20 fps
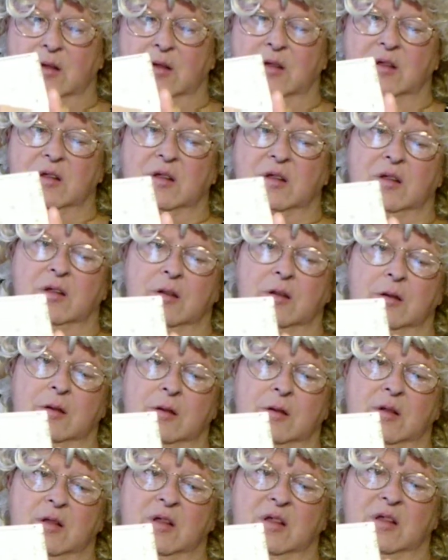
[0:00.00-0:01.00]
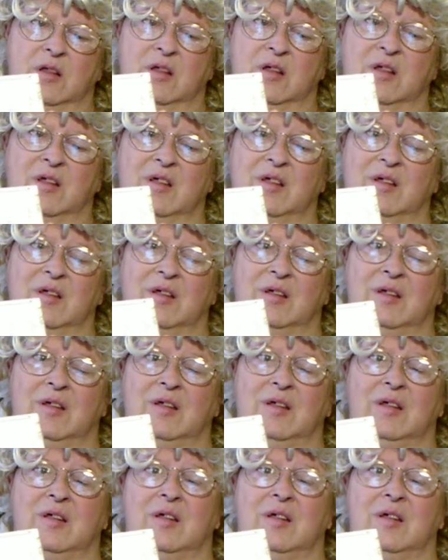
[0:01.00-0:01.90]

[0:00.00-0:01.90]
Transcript: (no one is talking)